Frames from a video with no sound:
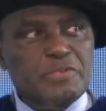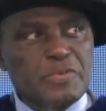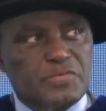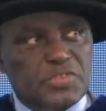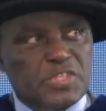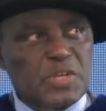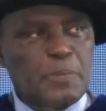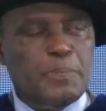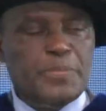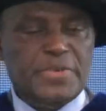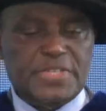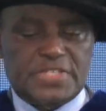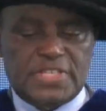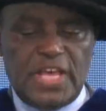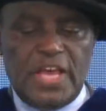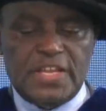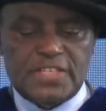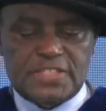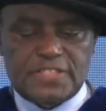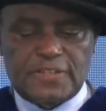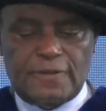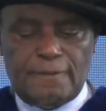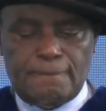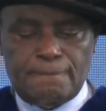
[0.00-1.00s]
15%.
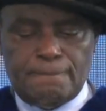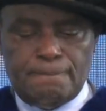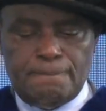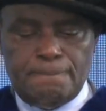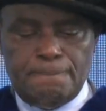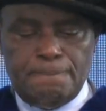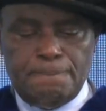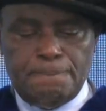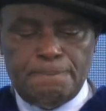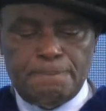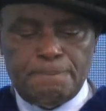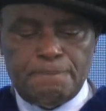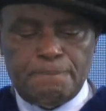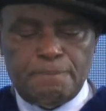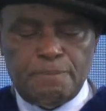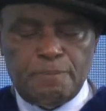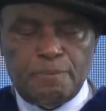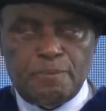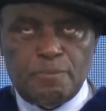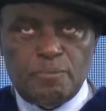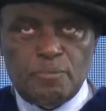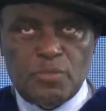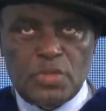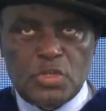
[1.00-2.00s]

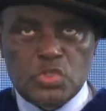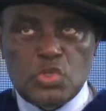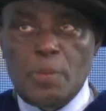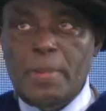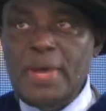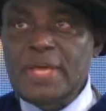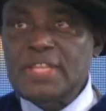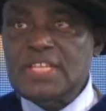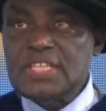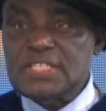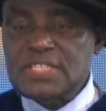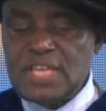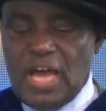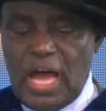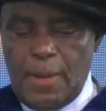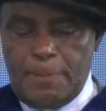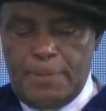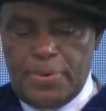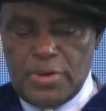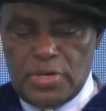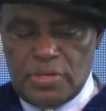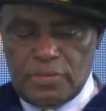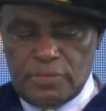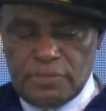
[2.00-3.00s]
To make this
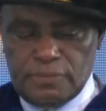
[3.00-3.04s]
happen,